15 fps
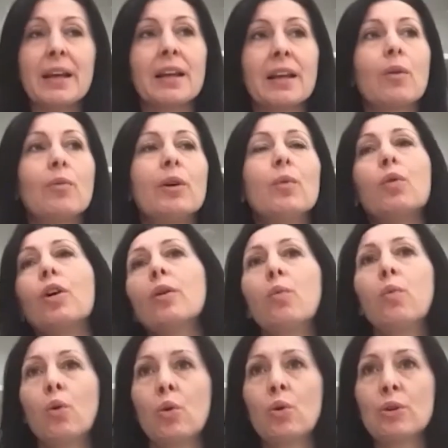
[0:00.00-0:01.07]
Now, we
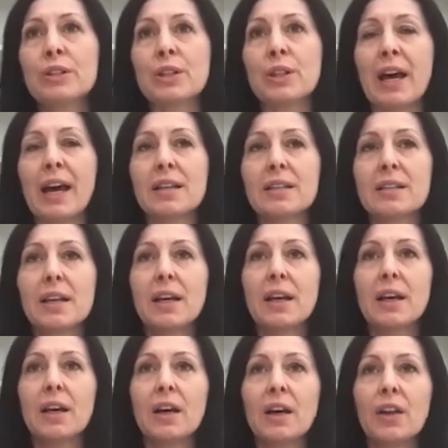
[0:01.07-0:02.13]
were warned that
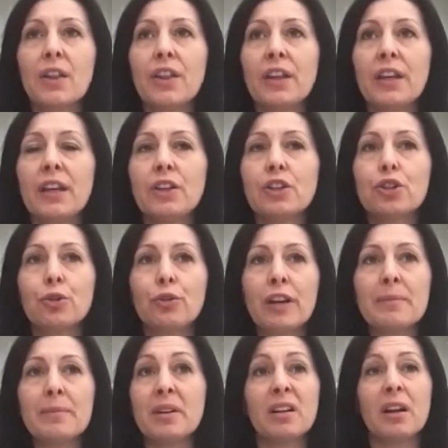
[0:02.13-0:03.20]
the
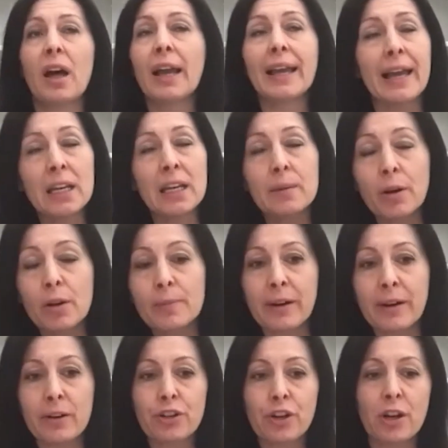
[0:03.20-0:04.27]
treatment, like any bone
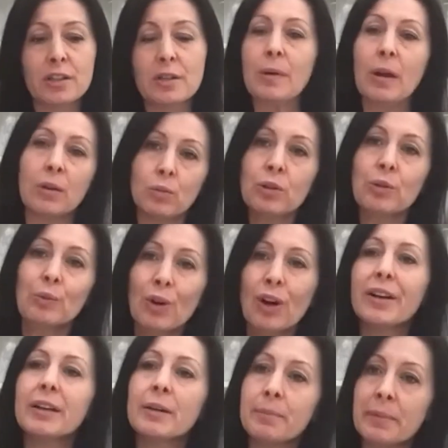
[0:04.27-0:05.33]
marrow transplant, wouldn't
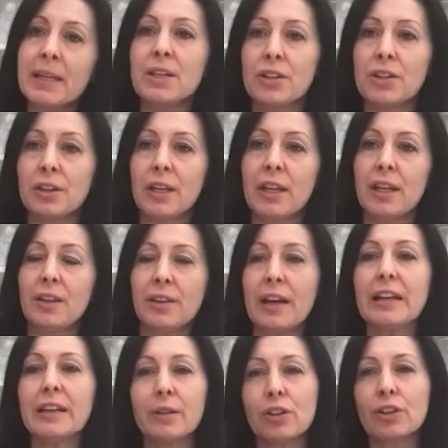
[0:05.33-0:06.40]
work immediately,
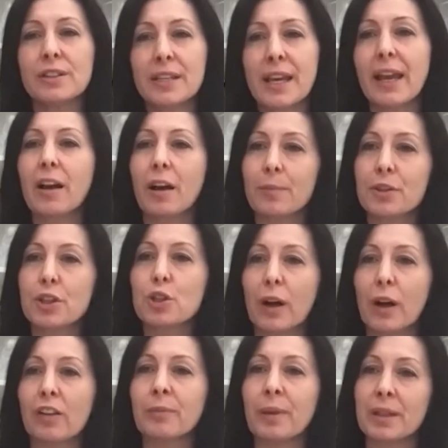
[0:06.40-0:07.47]
that it could take up to
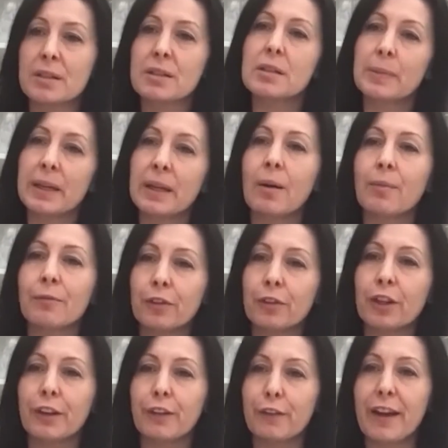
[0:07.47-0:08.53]
12 months to become
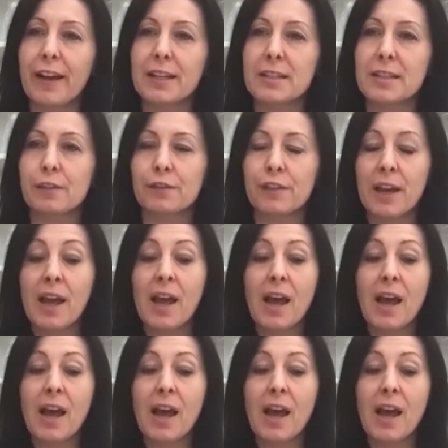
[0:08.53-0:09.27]
fully effective.